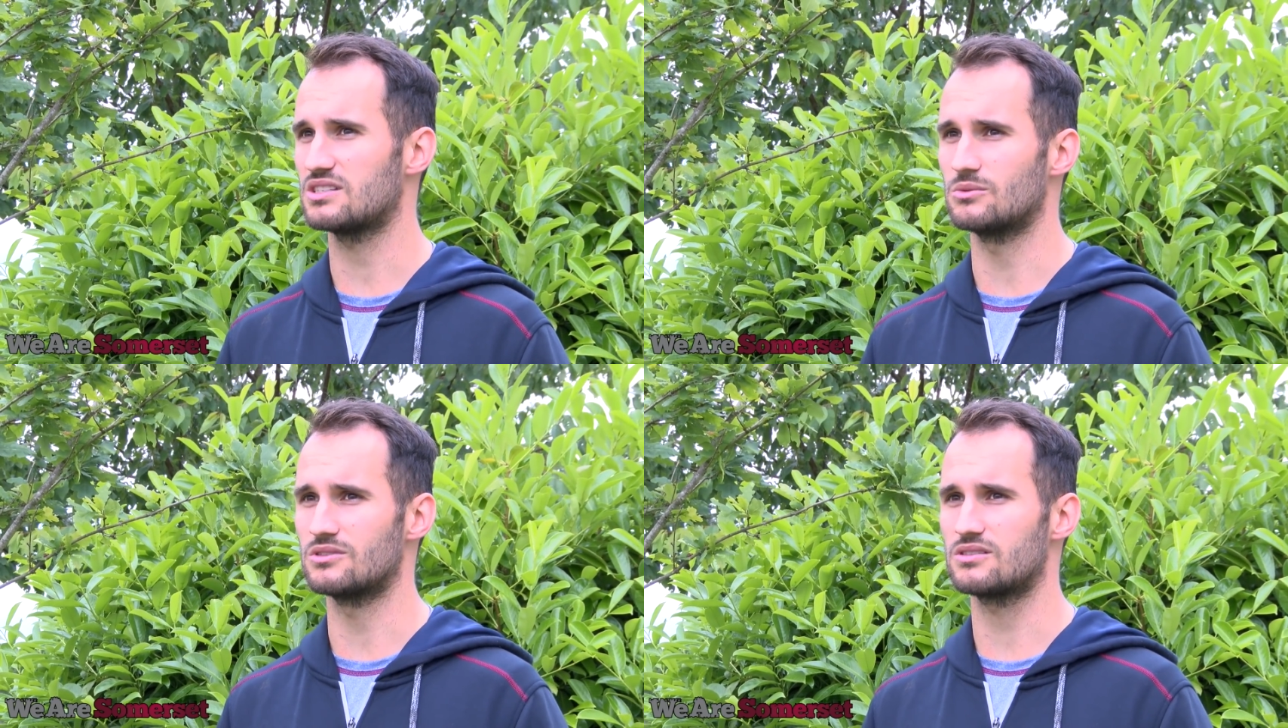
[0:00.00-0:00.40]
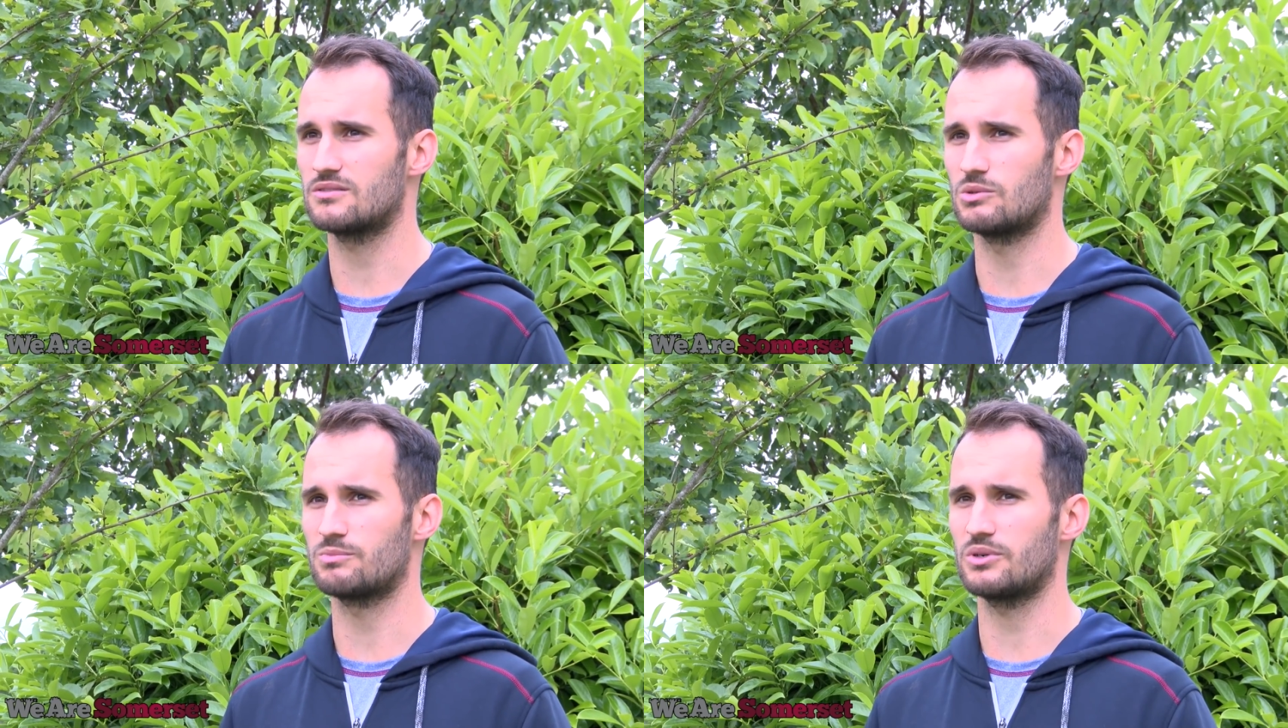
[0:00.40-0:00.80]
It
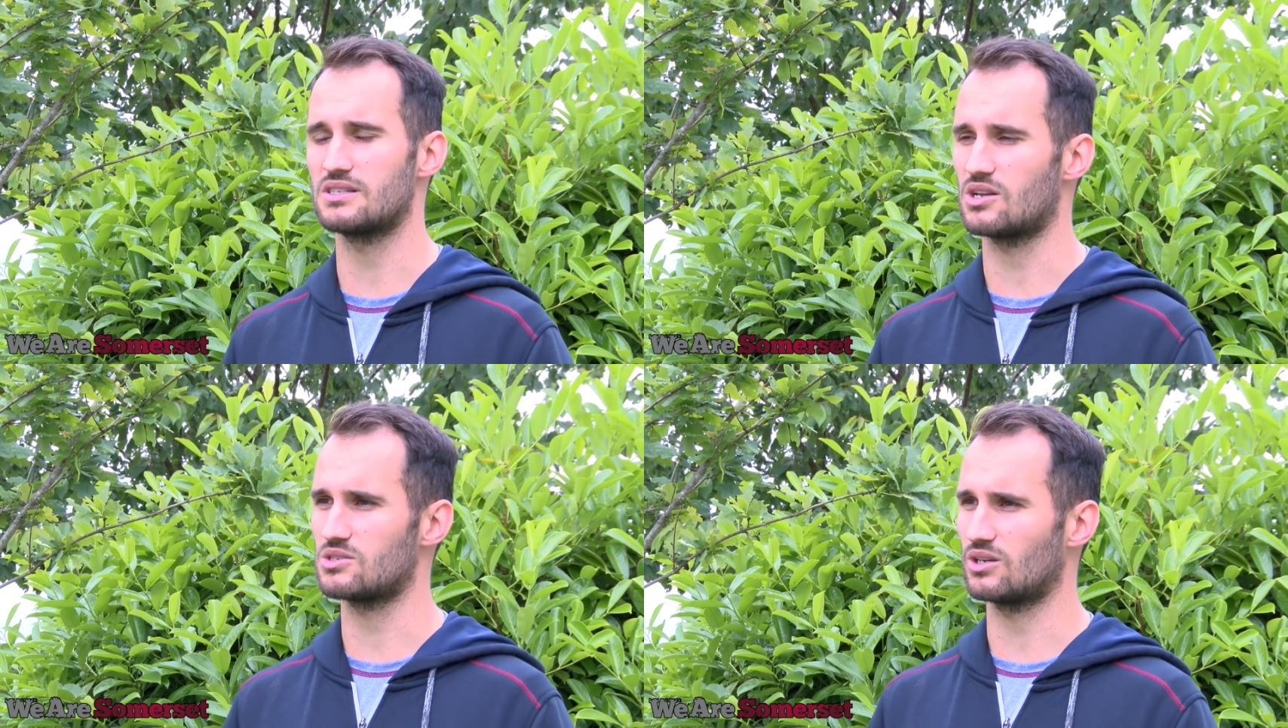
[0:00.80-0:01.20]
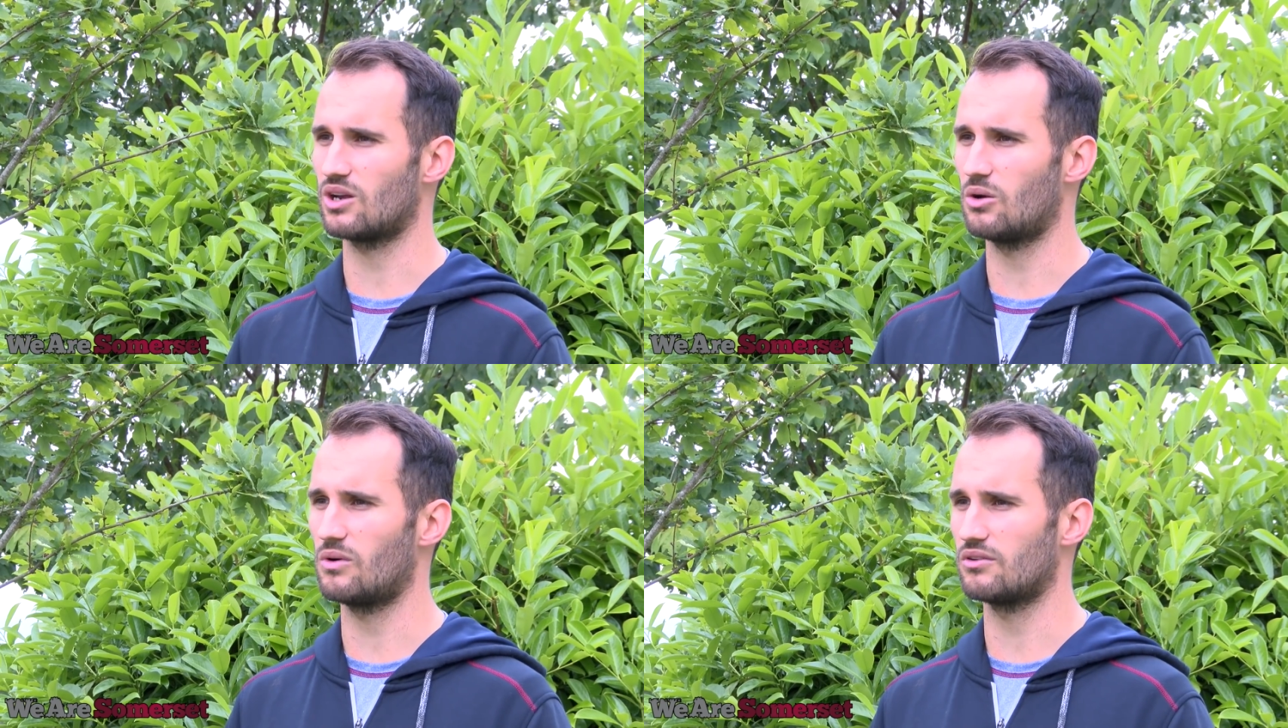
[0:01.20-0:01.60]
was pretty touch and
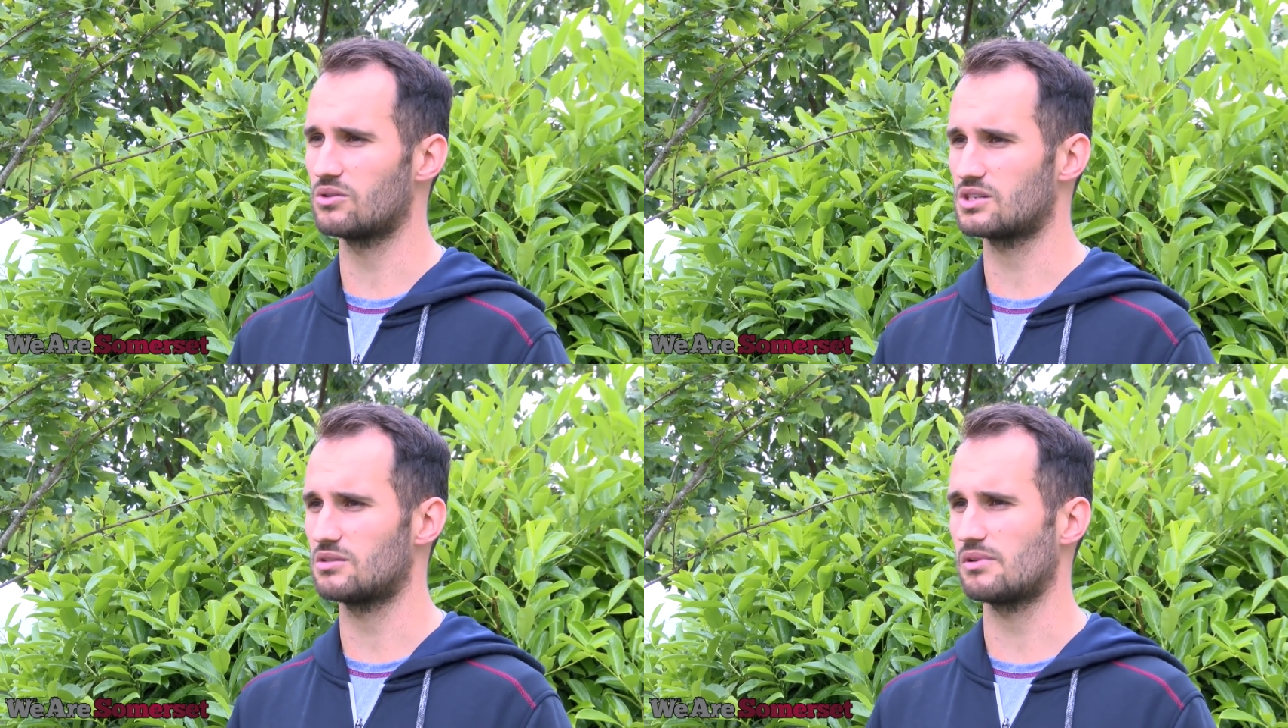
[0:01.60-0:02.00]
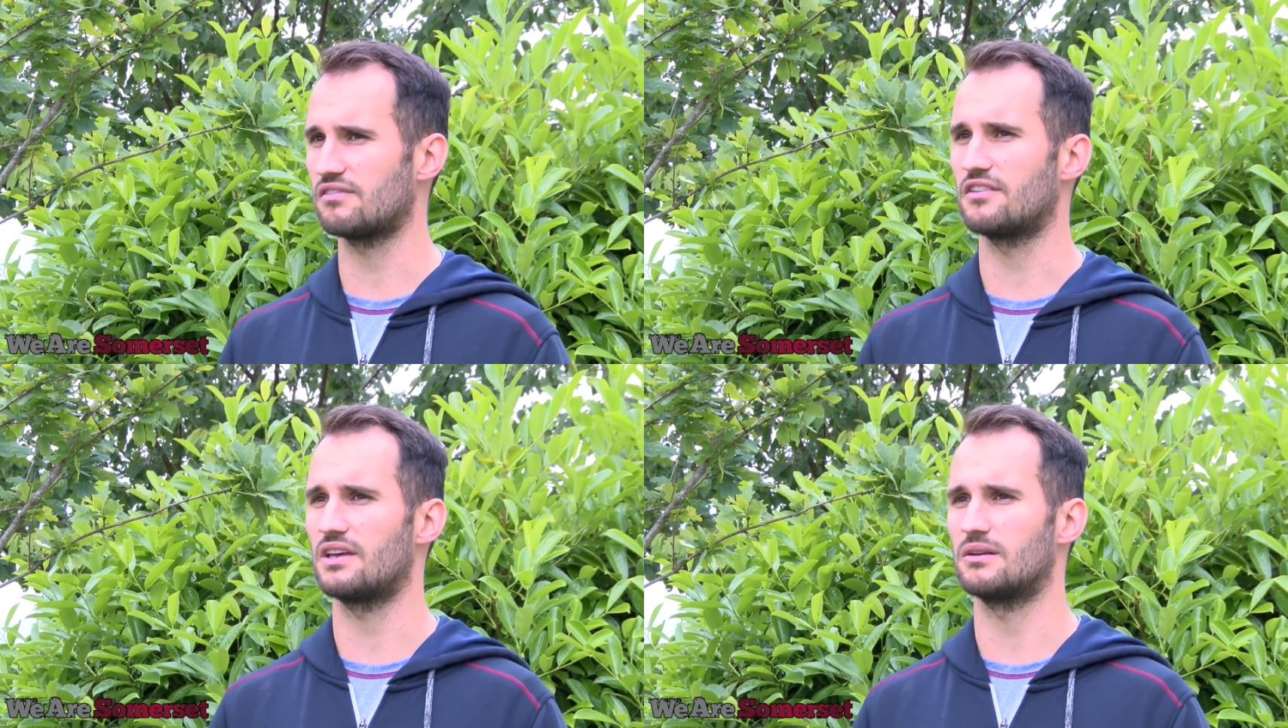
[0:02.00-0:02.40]
go whether I was going to be fit